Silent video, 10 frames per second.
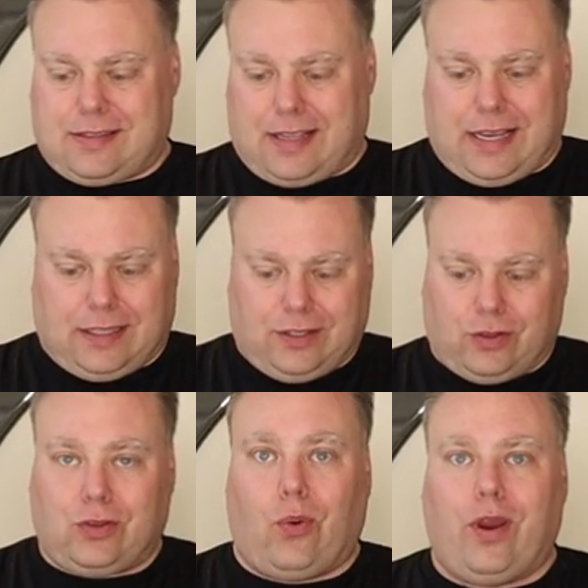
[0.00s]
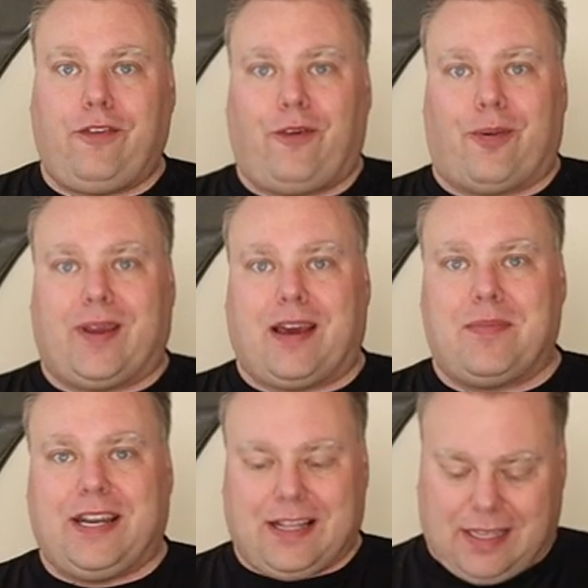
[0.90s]
like a little toy for me.
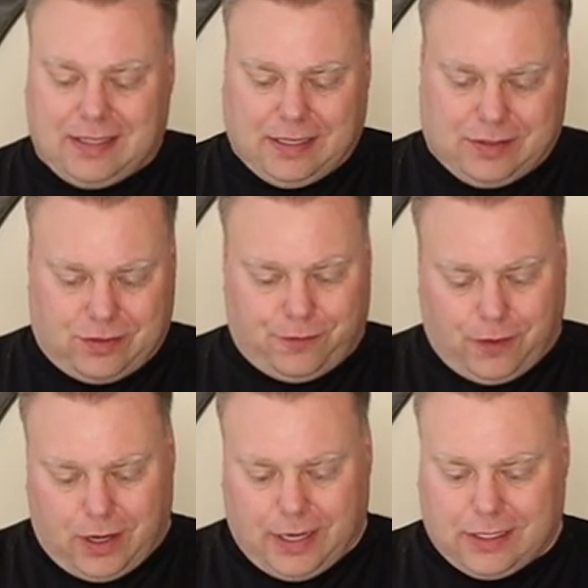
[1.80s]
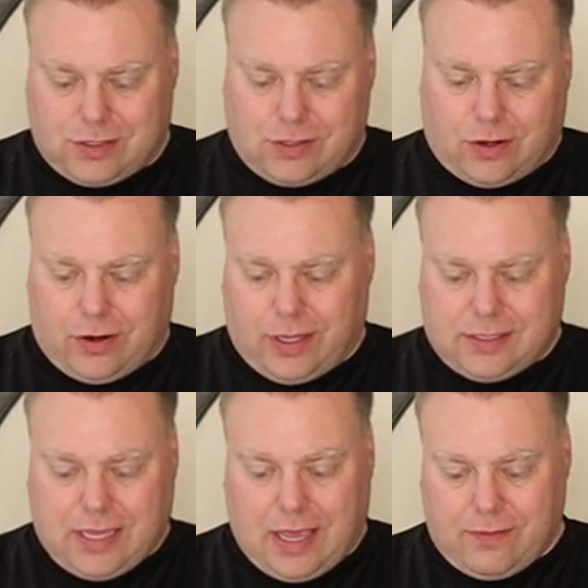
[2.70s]
I mean, it's fun, it's sturdy,
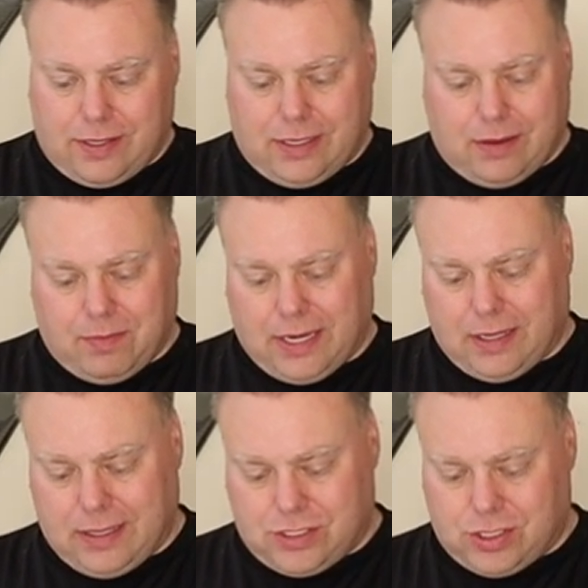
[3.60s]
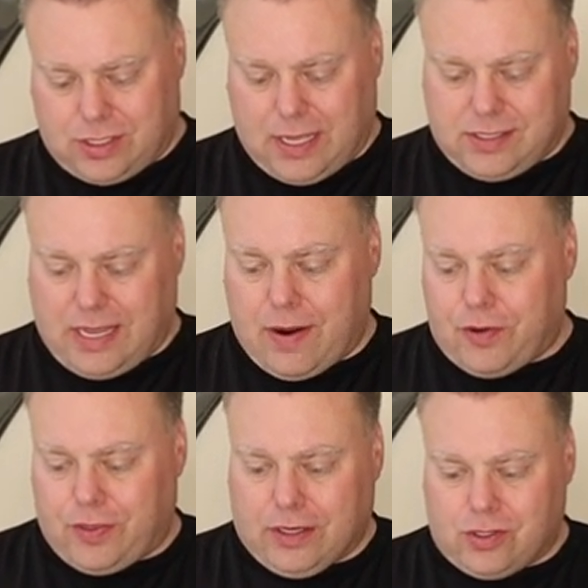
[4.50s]
it's heavy. I mean, it's
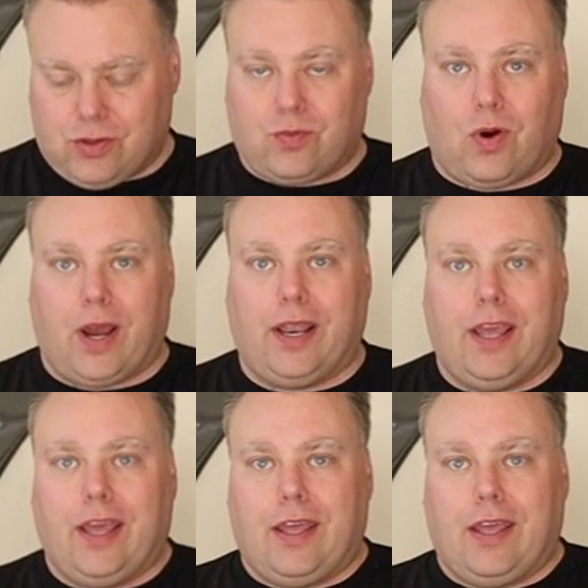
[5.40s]
everything that you'd want.